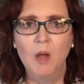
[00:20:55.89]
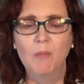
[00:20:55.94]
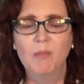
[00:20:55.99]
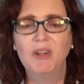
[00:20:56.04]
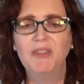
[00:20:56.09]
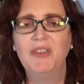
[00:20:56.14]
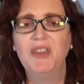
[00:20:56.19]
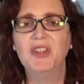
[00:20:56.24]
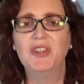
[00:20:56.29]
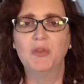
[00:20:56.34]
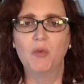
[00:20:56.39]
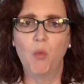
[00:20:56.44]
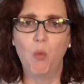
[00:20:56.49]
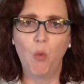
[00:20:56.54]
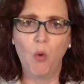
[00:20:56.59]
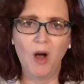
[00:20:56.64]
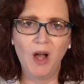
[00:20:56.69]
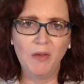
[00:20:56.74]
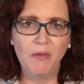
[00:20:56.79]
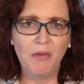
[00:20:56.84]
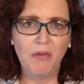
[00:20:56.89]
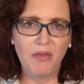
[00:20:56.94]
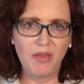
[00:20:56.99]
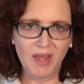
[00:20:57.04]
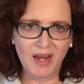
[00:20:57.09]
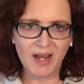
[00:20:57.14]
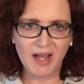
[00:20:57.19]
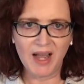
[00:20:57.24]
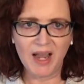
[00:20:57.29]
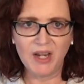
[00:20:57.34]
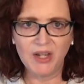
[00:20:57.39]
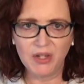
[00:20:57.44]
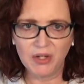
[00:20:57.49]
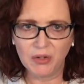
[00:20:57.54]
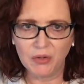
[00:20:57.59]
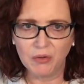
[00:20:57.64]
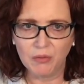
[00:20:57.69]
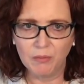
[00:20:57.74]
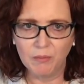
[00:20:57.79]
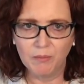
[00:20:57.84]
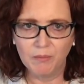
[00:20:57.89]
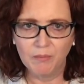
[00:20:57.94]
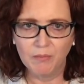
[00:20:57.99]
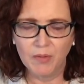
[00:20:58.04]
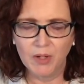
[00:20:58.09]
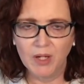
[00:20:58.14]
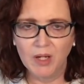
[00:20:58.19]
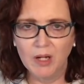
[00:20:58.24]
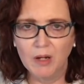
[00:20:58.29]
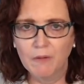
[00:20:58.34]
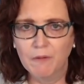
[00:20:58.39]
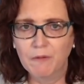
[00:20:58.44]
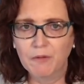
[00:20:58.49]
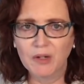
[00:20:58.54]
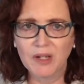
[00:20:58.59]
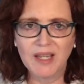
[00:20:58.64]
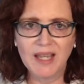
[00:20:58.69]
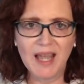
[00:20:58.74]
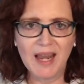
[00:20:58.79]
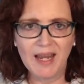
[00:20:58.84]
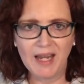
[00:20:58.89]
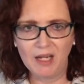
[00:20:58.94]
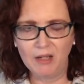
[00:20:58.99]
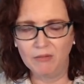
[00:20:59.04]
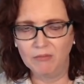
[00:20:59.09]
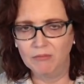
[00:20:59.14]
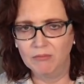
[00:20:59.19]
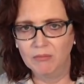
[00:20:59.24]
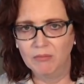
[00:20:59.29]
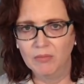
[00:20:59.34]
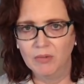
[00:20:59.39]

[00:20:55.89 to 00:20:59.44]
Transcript: but this one thing I do, forgetting.